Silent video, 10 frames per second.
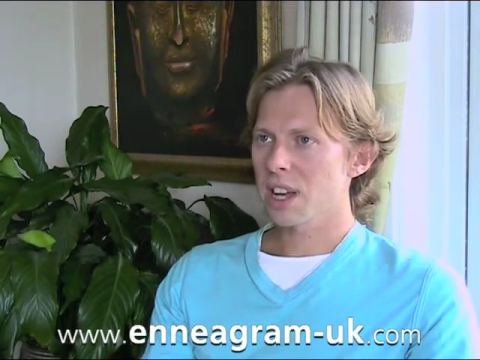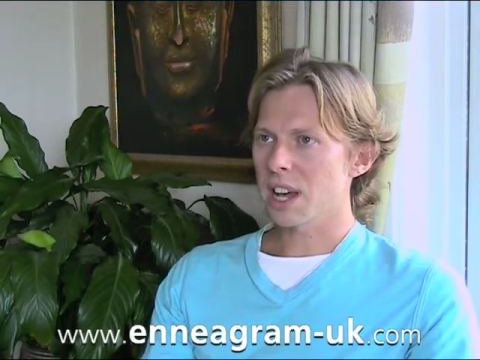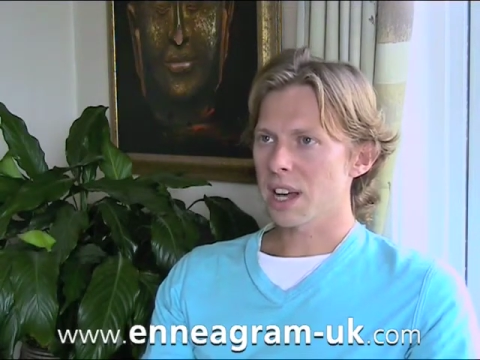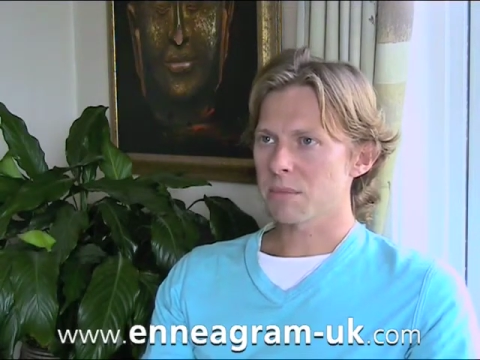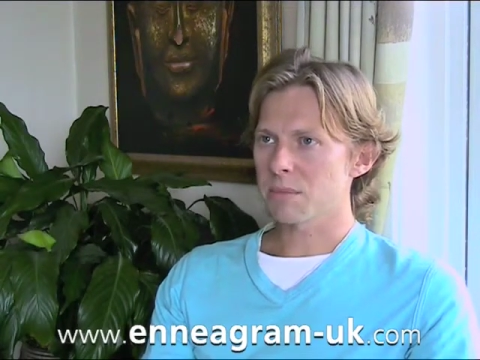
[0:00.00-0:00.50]

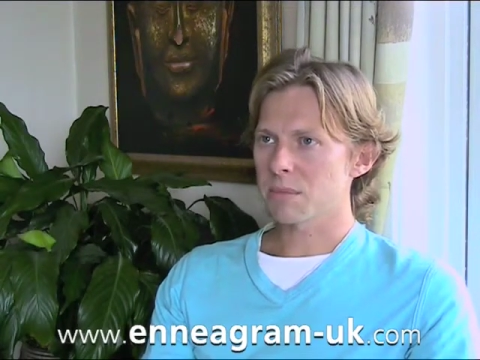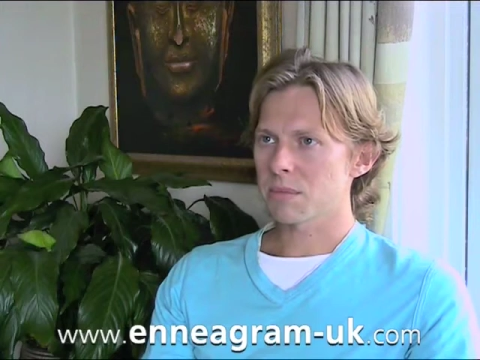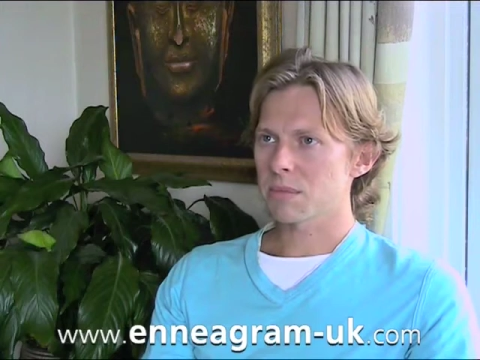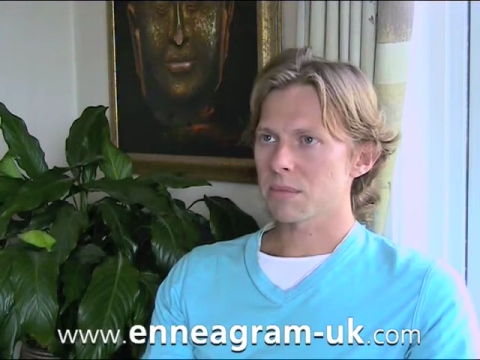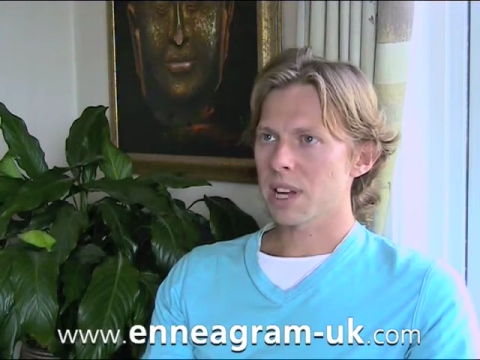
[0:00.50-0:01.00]

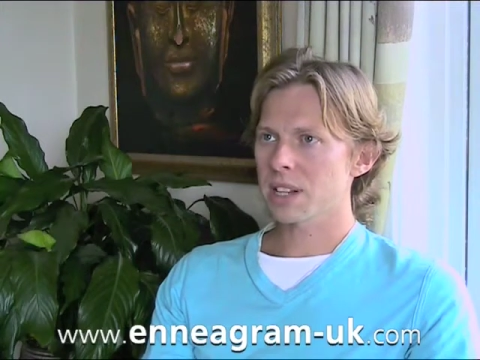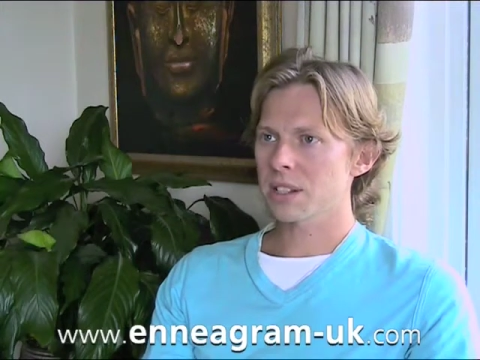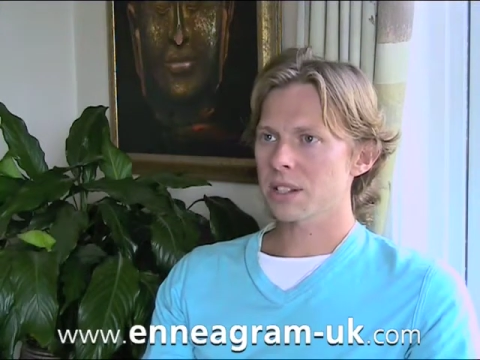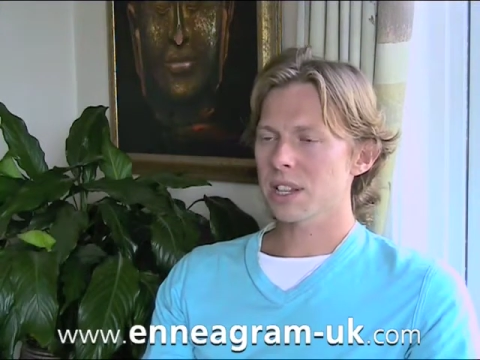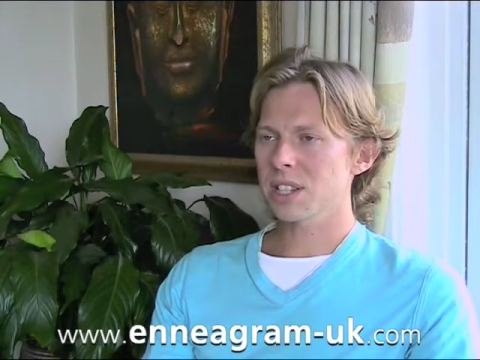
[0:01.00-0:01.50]

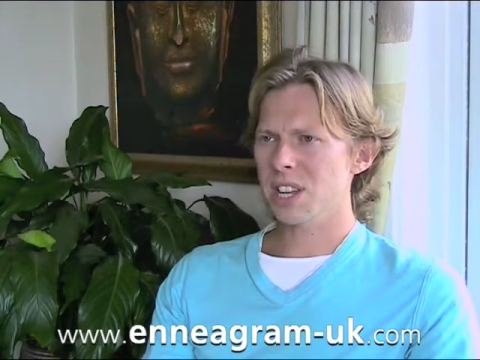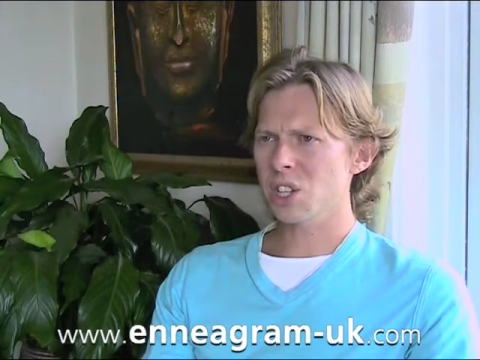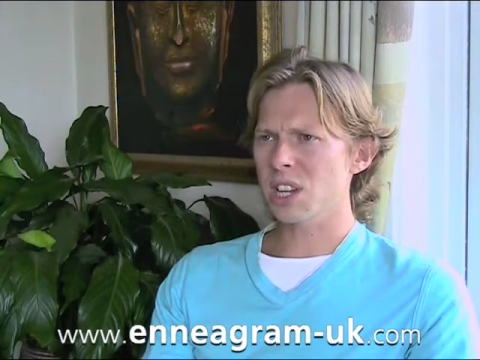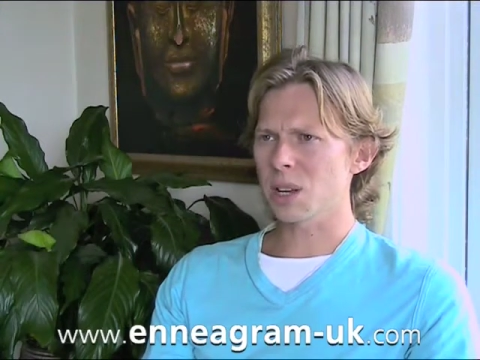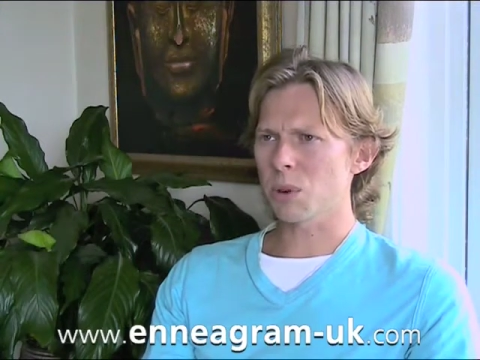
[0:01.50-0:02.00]
And
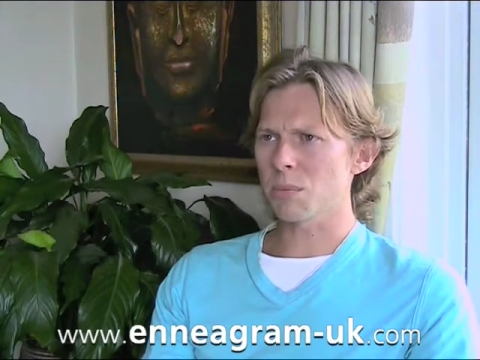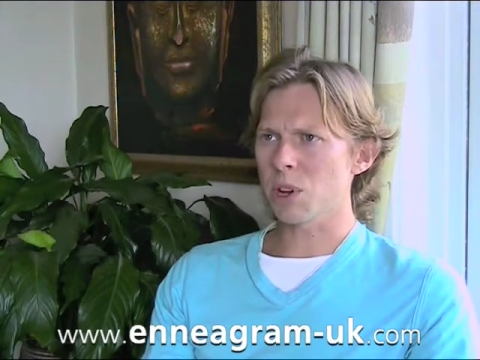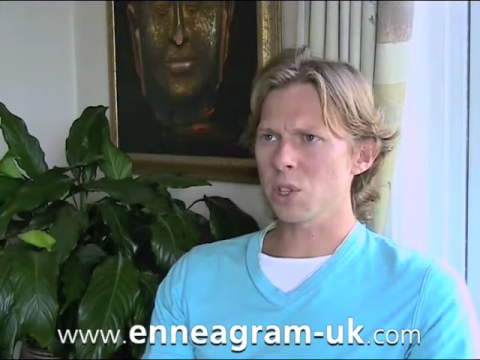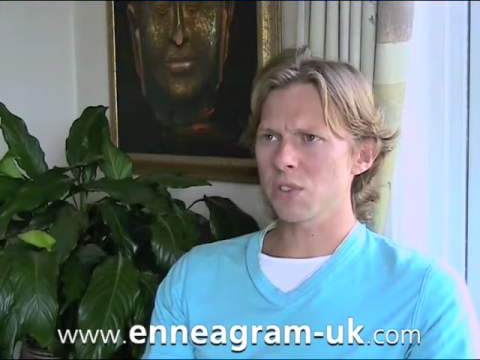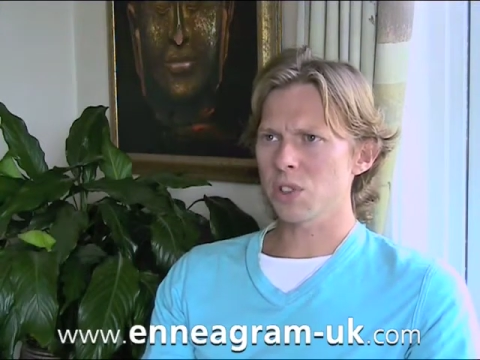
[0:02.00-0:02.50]
essentially what
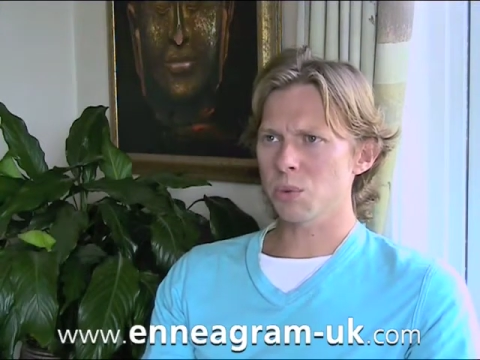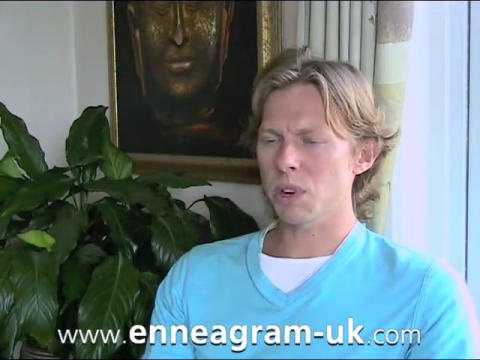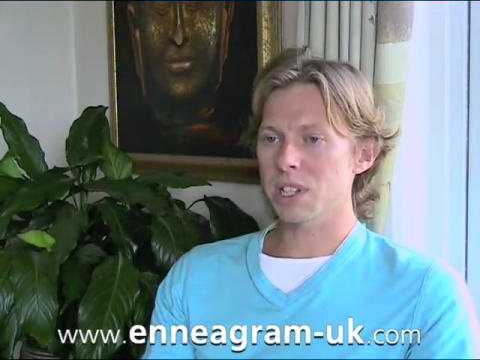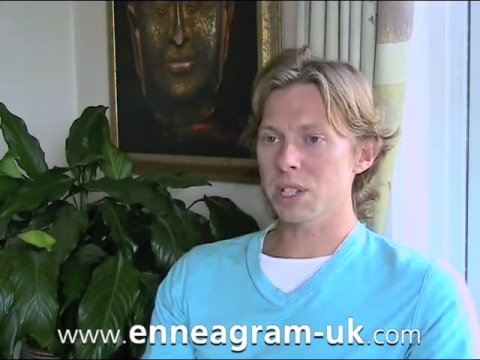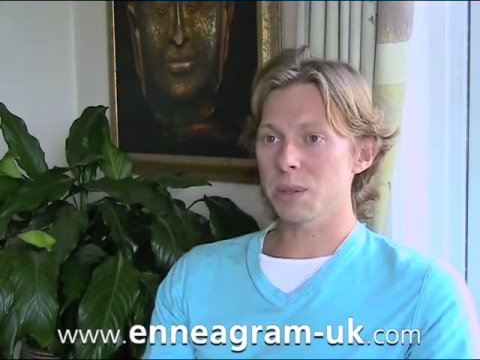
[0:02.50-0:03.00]
most of us
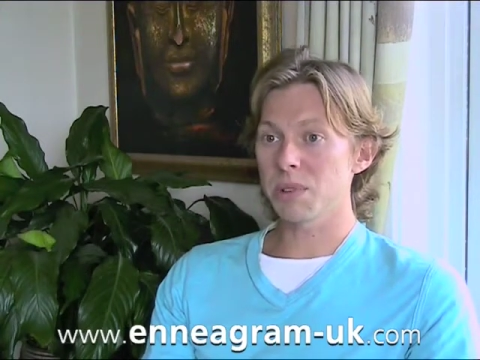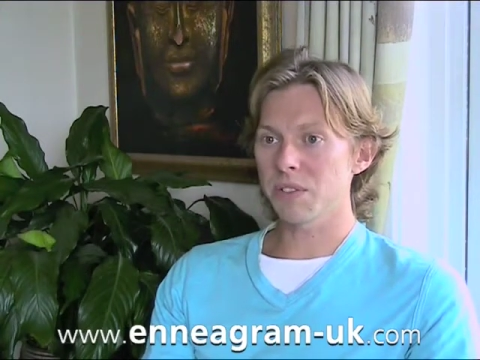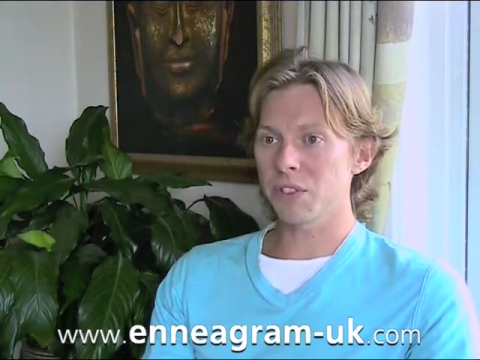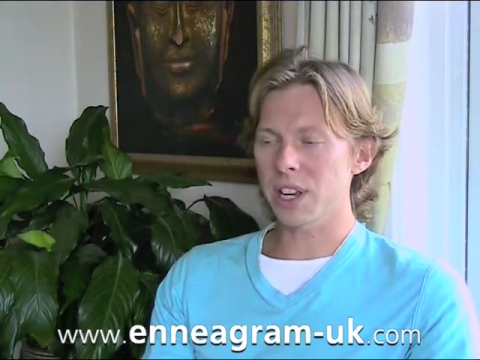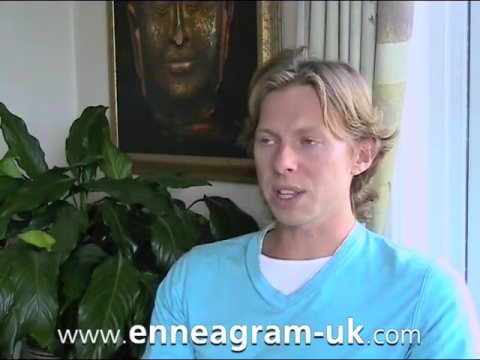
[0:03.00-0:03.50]
want is to be
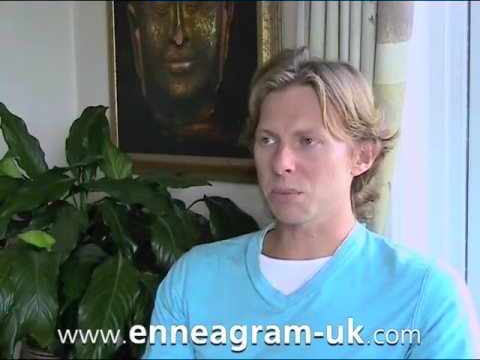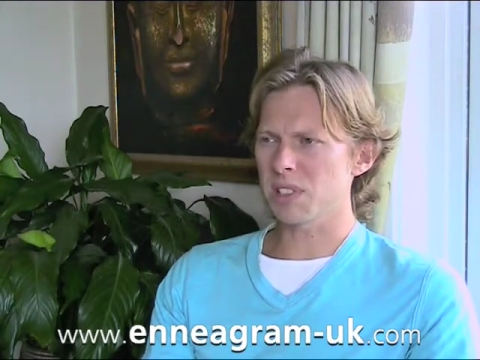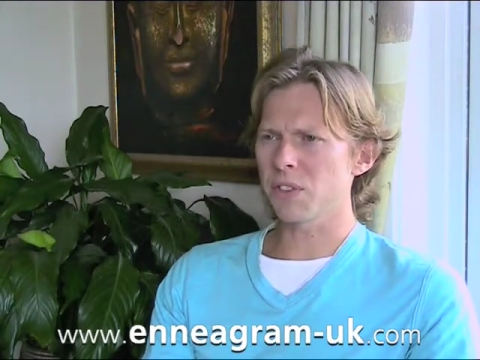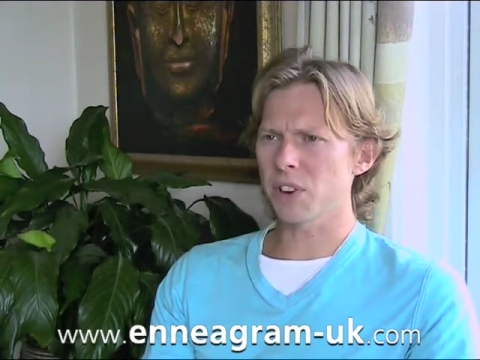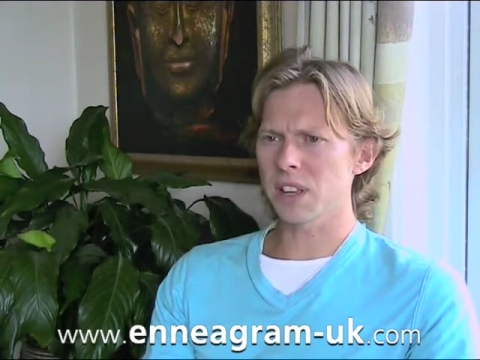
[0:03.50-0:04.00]
free
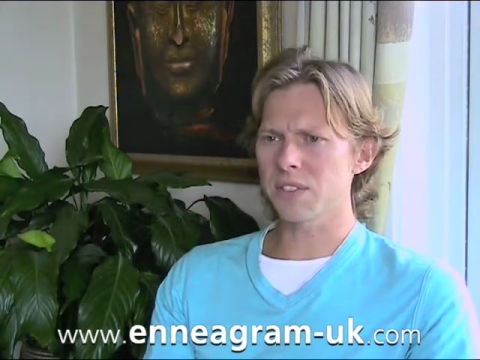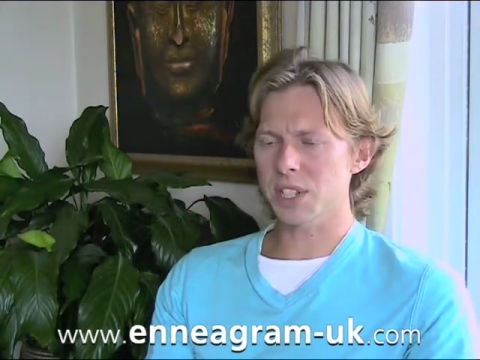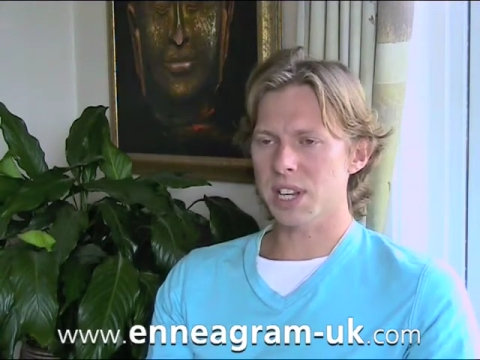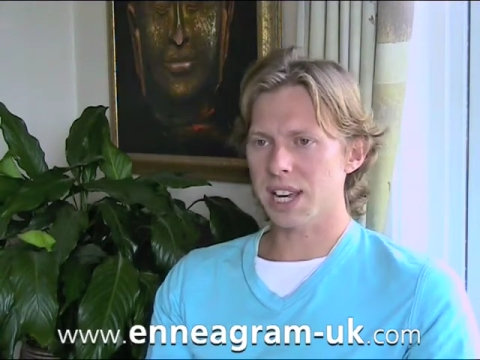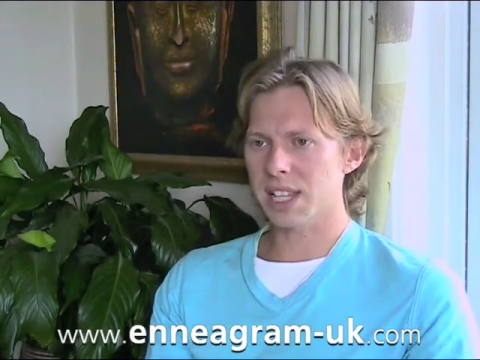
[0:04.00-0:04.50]
of
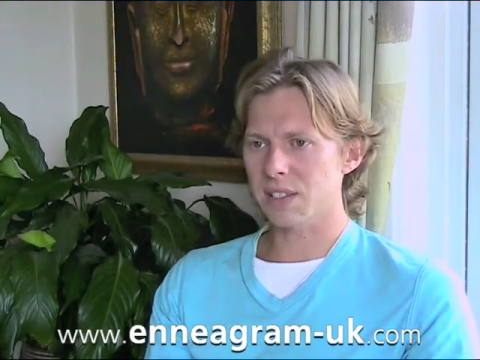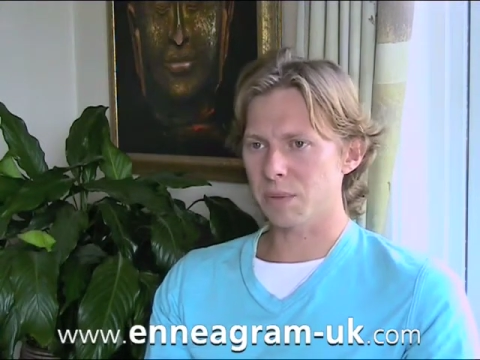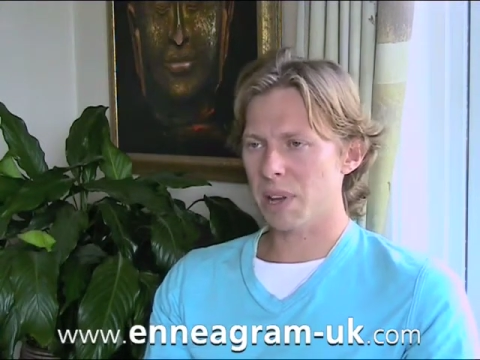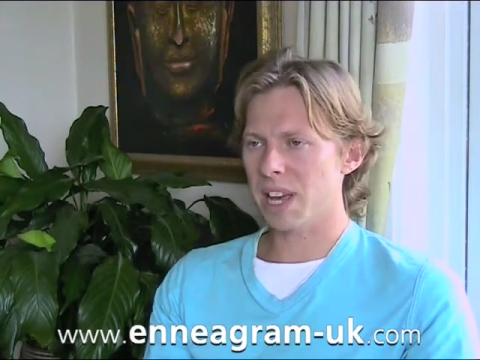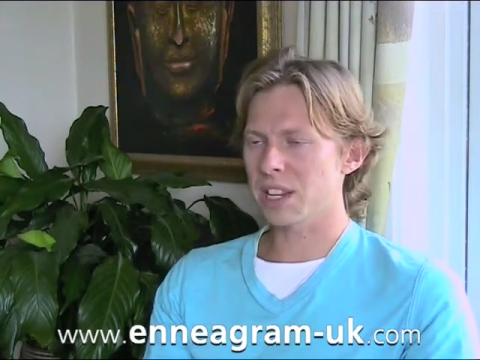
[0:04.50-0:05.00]
this
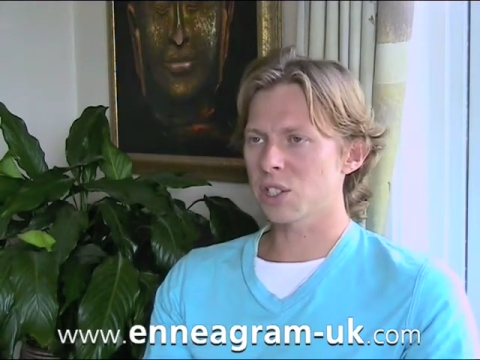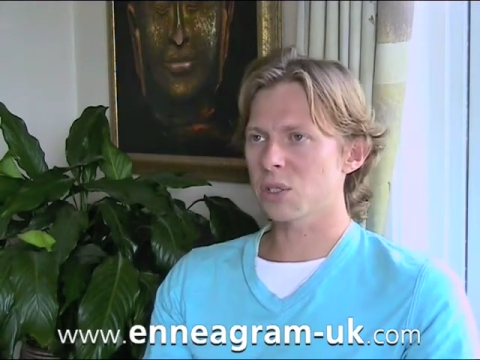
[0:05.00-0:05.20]
negative pain,